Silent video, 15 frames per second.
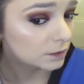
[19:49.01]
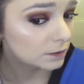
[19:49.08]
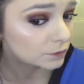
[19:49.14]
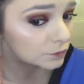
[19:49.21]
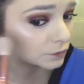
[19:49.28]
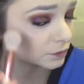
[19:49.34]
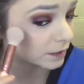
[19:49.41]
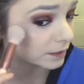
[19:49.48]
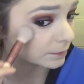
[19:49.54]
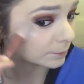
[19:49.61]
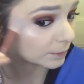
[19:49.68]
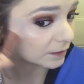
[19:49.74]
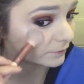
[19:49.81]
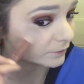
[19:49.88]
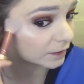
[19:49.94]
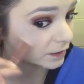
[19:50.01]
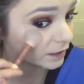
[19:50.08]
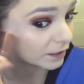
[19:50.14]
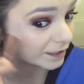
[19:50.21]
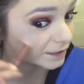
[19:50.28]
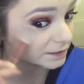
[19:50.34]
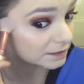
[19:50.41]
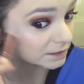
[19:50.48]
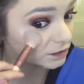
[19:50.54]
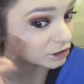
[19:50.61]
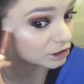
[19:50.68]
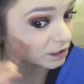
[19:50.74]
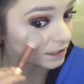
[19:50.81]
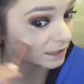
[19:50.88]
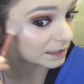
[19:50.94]
It's just like a bit of a nice
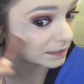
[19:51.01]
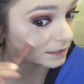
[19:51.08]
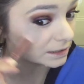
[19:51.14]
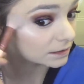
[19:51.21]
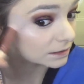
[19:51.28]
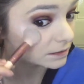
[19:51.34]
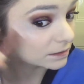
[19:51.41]
sheen.